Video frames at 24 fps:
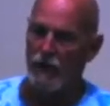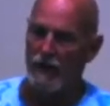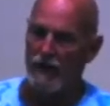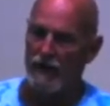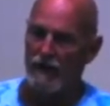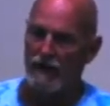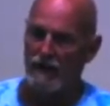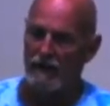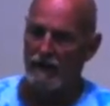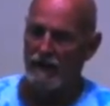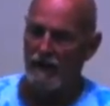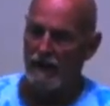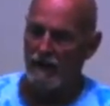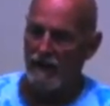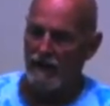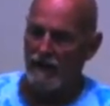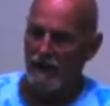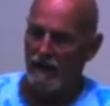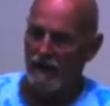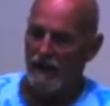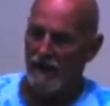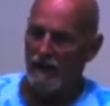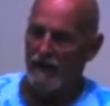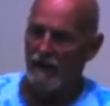weakened
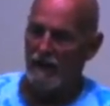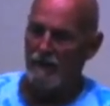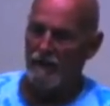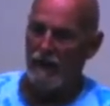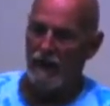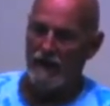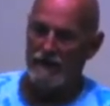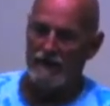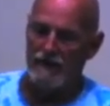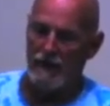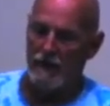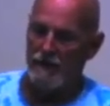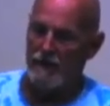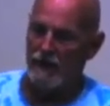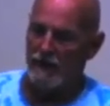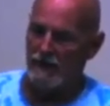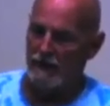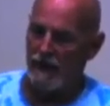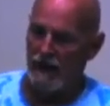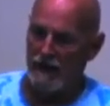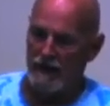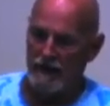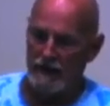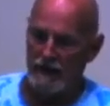by
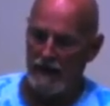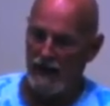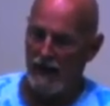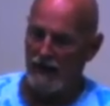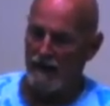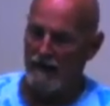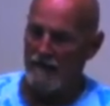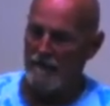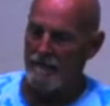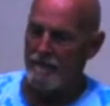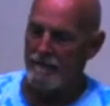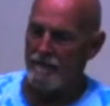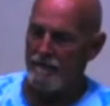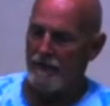something like that."